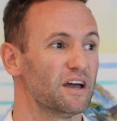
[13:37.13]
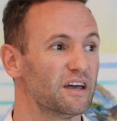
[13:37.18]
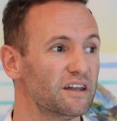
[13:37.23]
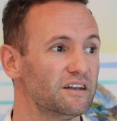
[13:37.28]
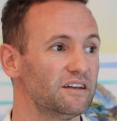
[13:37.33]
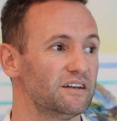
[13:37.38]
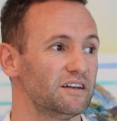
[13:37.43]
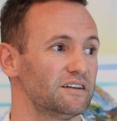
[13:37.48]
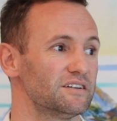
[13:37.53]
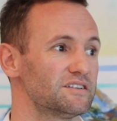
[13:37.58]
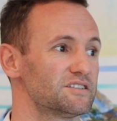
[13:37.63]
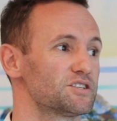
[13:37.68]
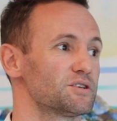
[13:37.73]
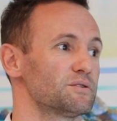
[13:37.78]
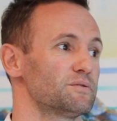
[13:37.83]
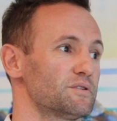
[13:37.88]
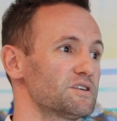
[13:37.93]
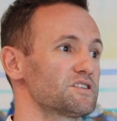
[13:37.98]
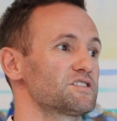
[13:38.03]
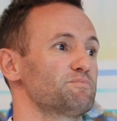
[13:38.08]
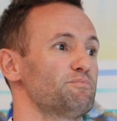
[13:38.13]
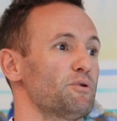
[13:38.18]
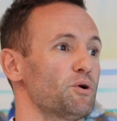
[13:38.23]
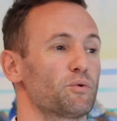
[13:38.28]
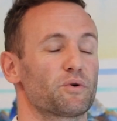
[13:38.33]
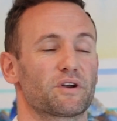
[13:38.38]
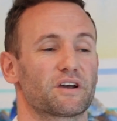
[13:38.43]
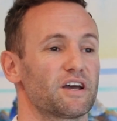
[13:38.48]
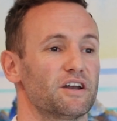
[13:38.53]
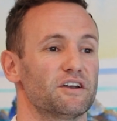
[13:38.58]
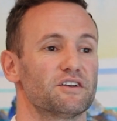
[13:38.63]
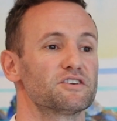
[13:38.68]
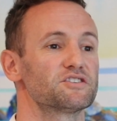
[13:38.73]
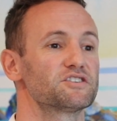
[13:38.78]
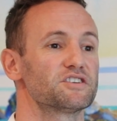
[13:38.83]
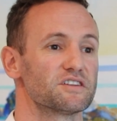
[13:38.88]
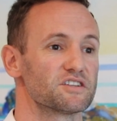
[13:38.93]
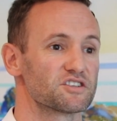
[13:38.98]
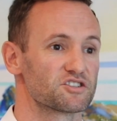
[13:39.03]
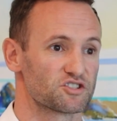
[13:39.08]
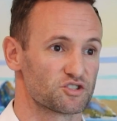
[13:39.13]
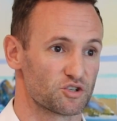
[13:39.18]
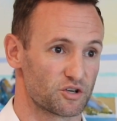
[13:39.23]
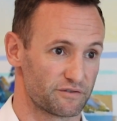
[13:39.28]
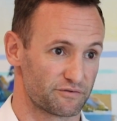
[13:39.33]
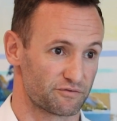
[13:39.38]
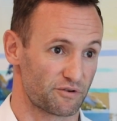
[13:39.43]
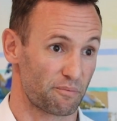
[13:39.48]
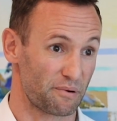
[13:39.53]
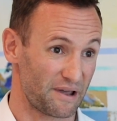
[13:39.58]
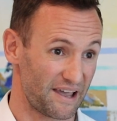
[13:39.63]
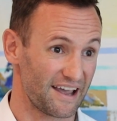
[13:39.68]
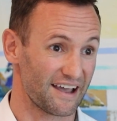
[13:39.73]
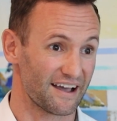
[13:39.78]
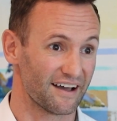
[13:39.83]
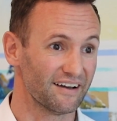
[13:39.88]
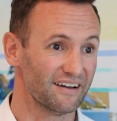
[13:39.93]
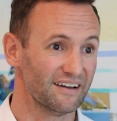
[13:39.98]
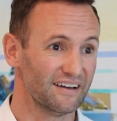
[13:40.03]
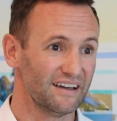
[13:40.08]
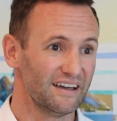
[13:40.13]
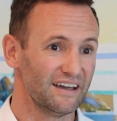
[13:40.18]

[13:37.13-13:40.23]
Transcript: into this building and into this sort of repair